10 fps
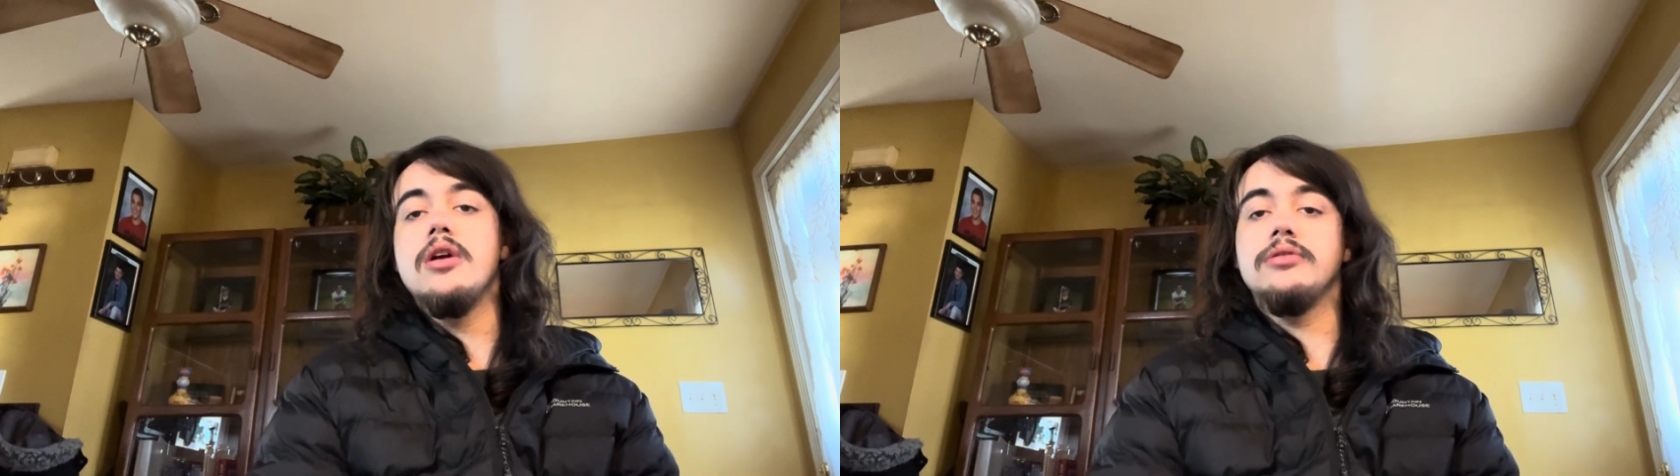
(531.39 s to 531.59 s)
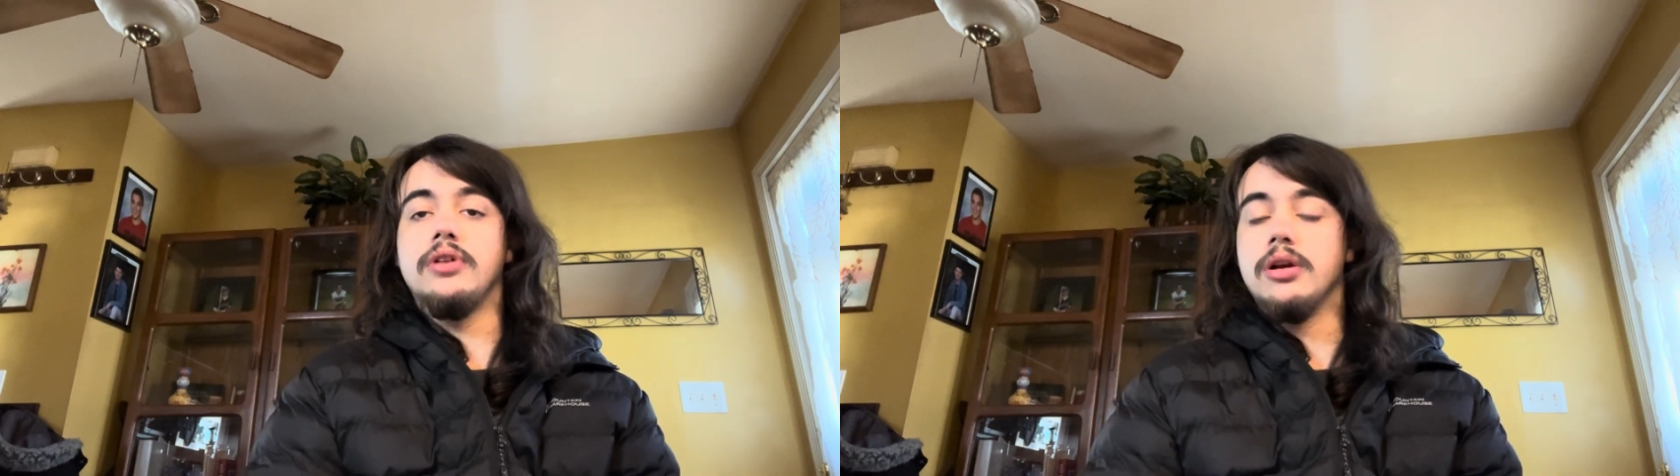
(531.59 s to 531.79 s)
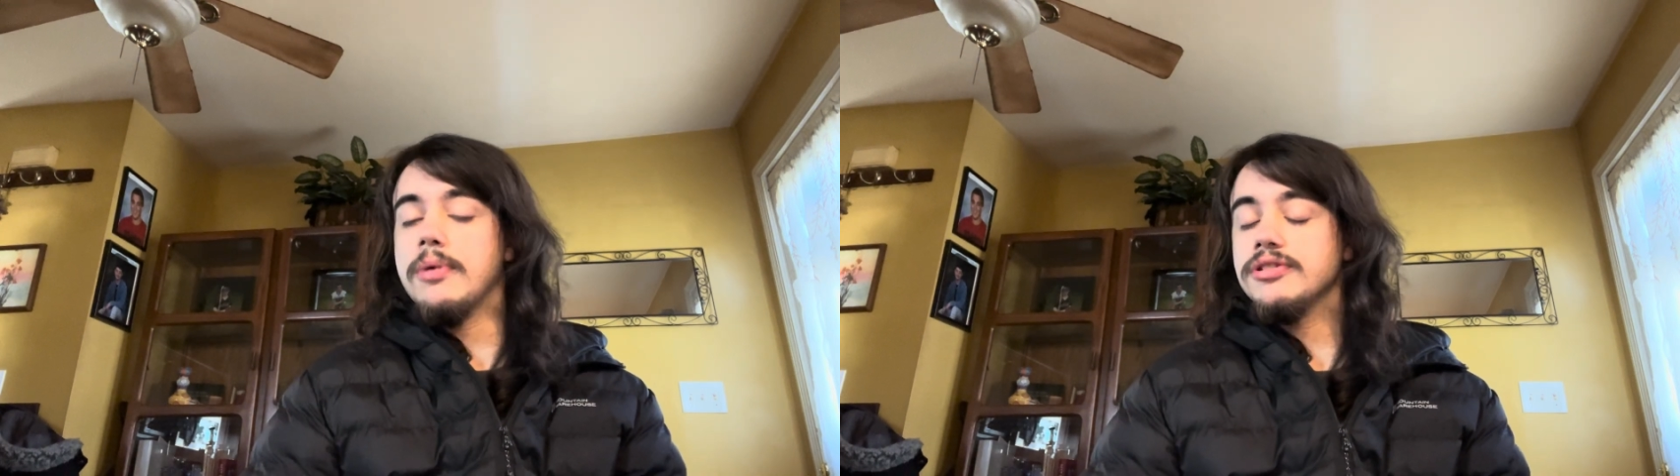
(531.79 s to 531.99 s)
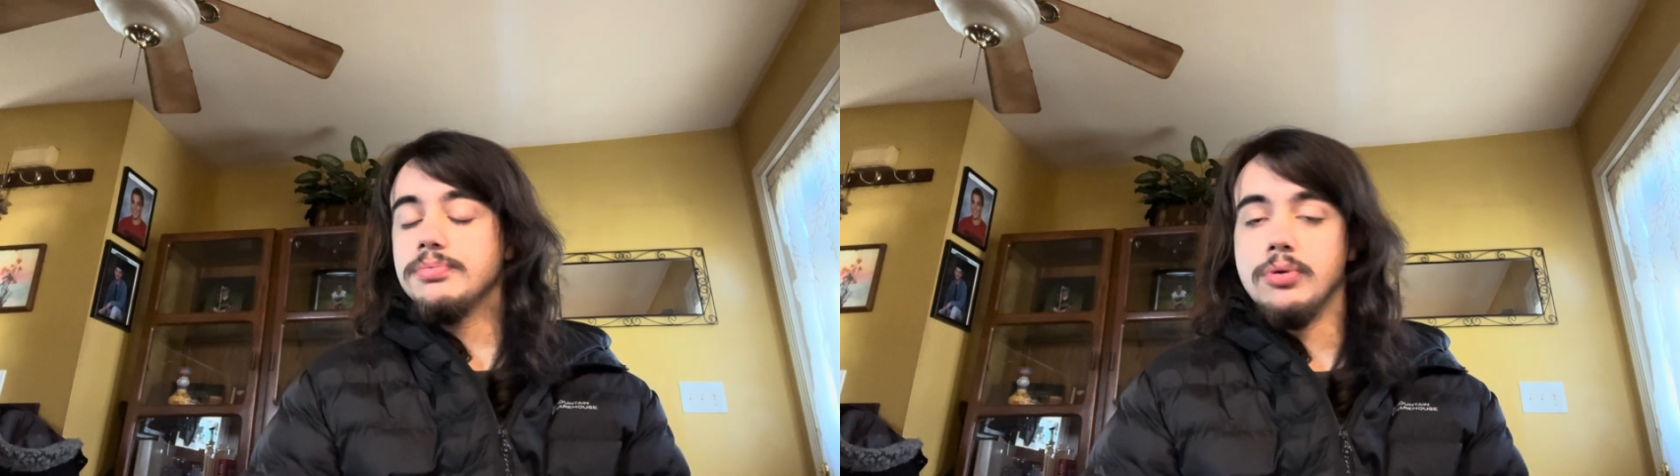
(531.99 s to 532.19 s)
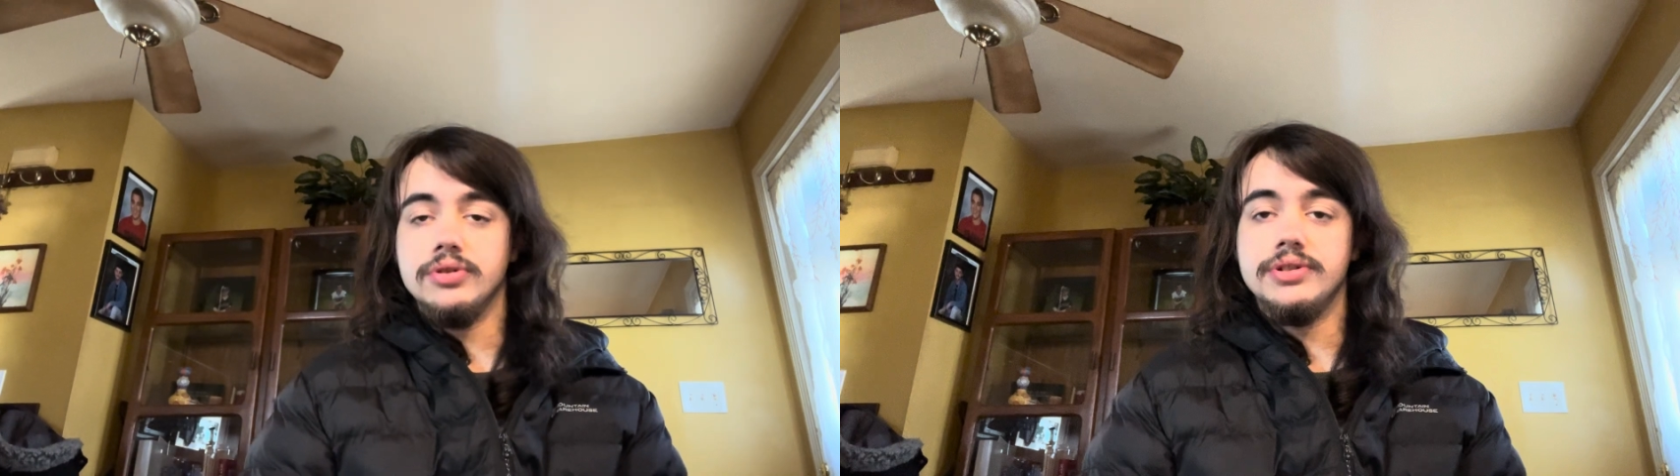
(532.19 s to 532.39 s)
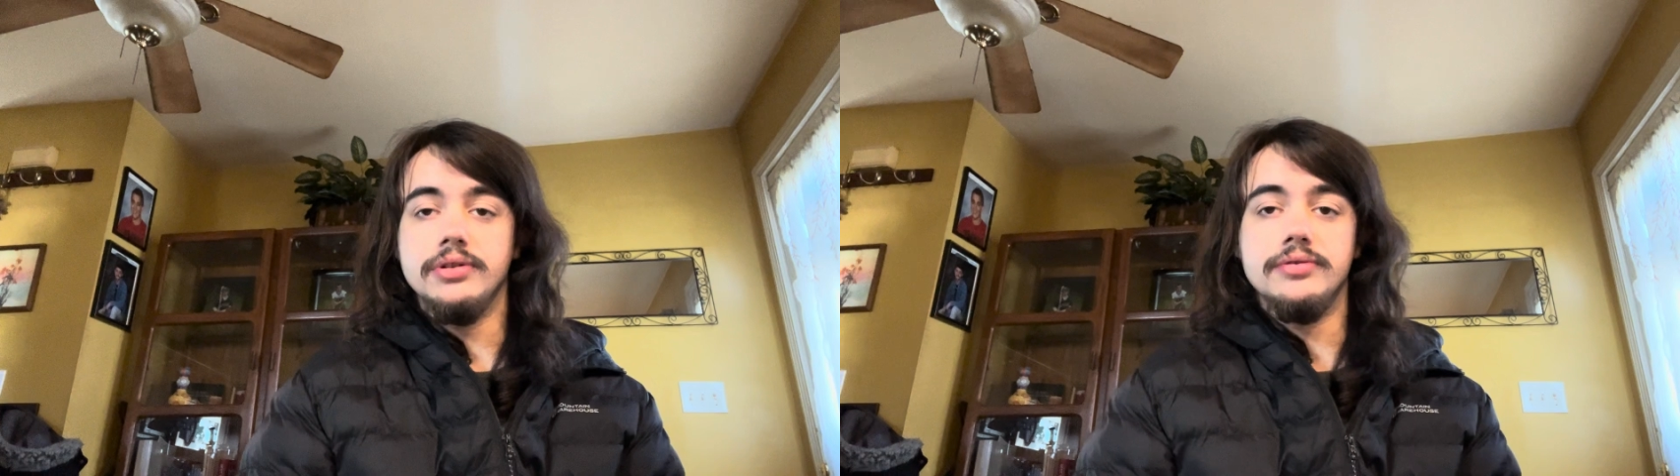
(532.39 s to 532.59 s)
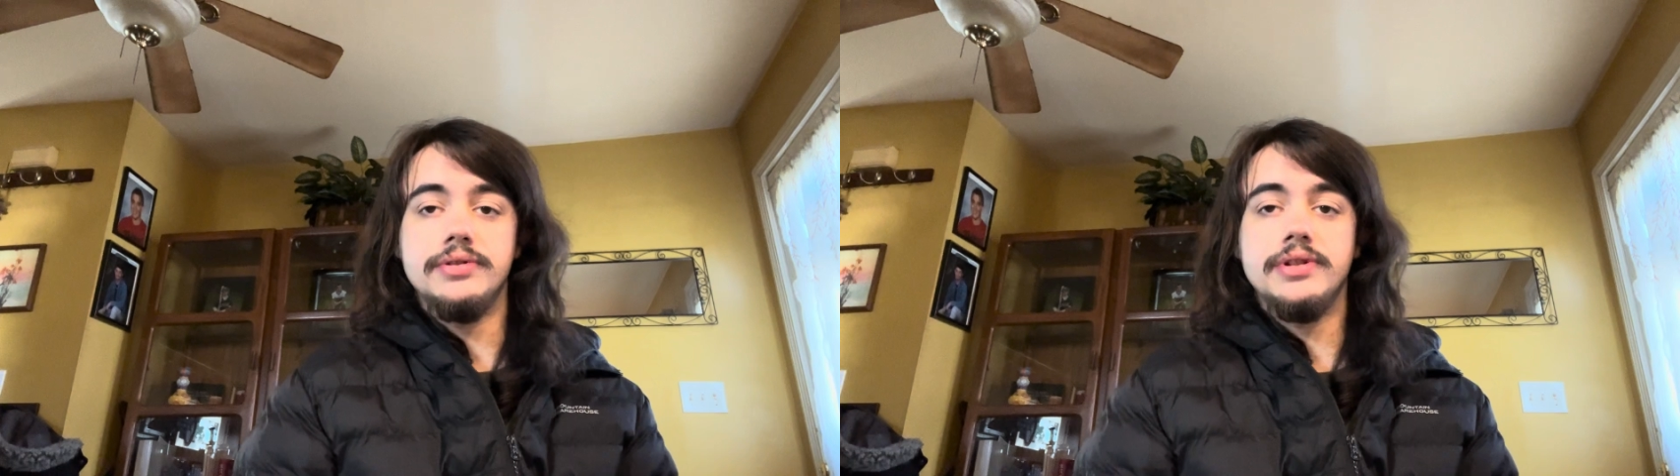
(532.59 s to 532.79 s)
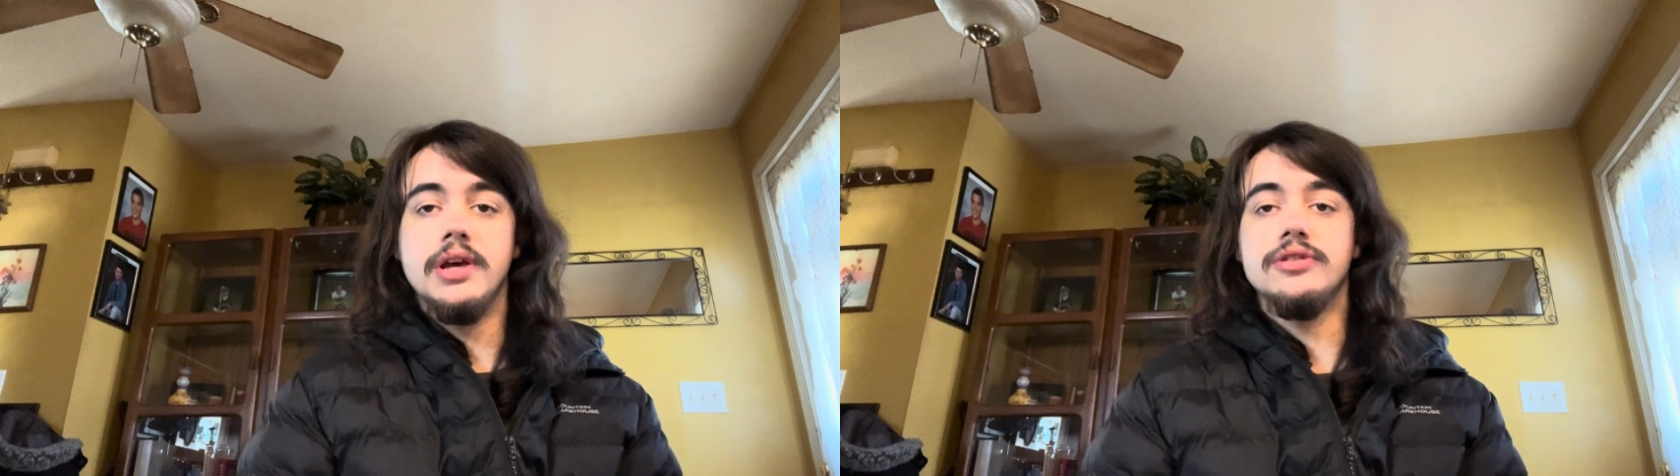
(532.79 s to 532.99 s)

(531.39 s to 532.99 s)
Talk about sports news.